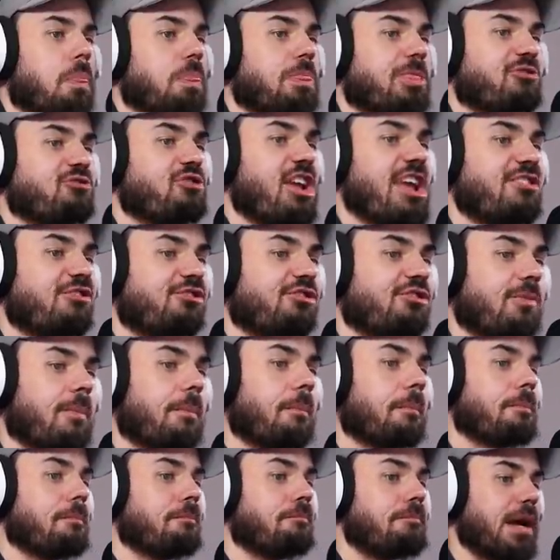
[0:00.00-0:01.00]
Jeez,
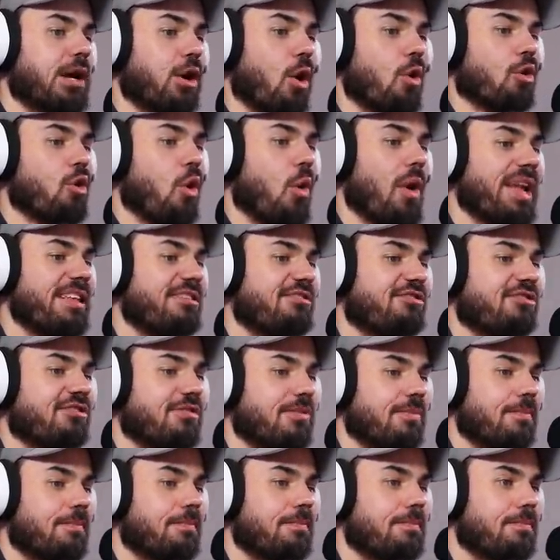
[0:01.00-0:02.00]
my gold
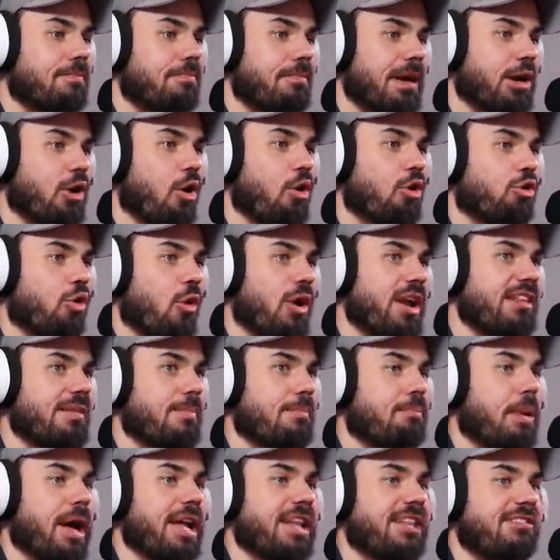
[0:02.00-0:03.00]
coins. My gold coins
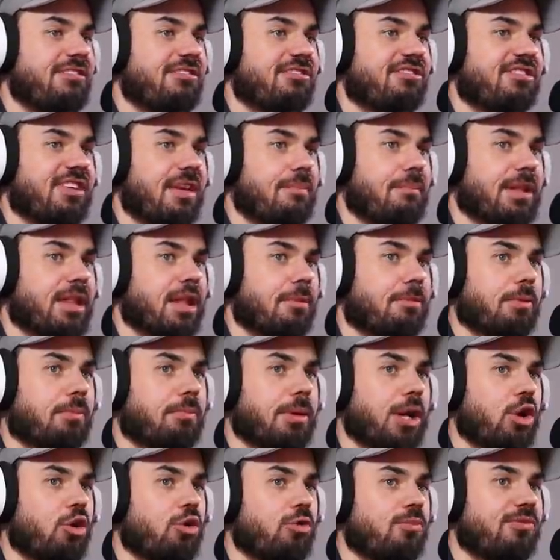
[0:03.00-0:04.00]
and buttons and but the
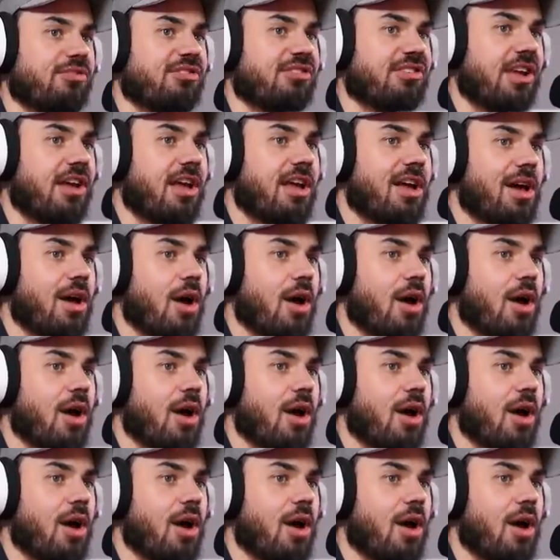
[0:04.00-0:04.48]
blooms.